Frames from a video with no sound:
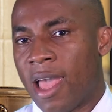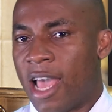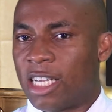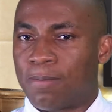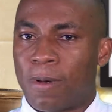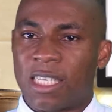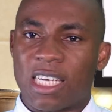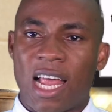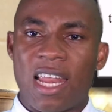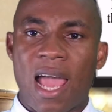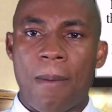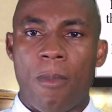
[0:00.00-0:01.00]

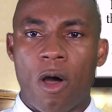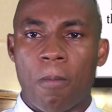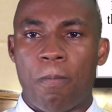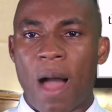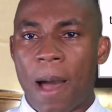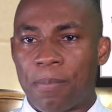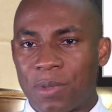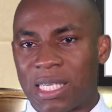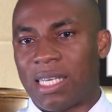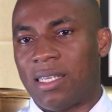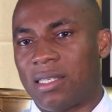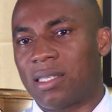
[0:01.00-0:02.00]
especially among
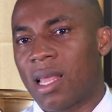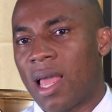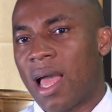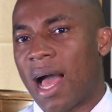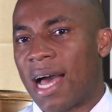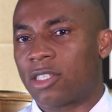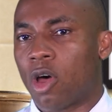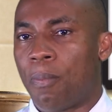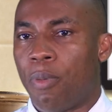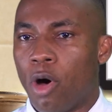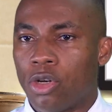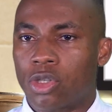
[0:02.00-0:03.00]
Baptists, as
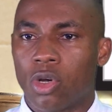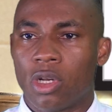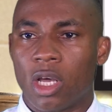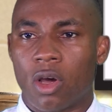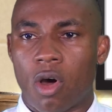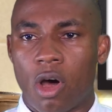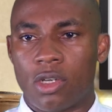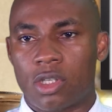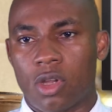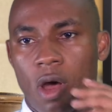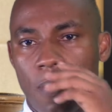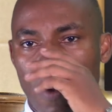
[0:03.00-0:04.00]
opposed to the
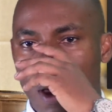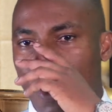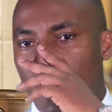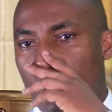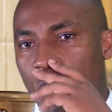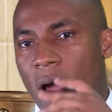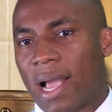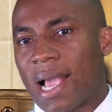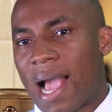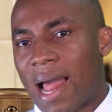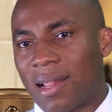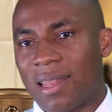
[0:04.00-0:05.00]
custom where
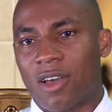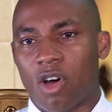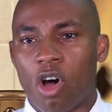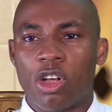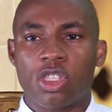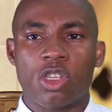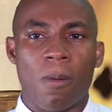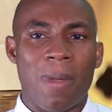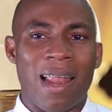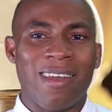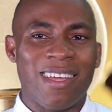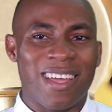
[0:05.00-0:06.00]
Catholics
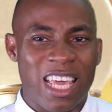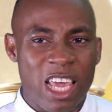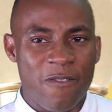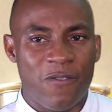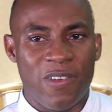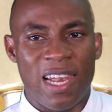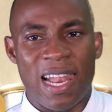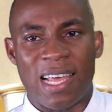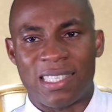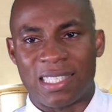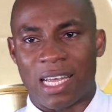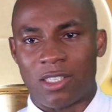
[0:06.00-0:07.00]
customarily give
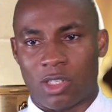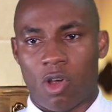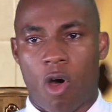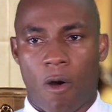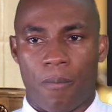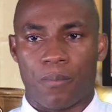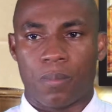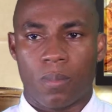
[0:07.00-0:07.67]
lesser sum.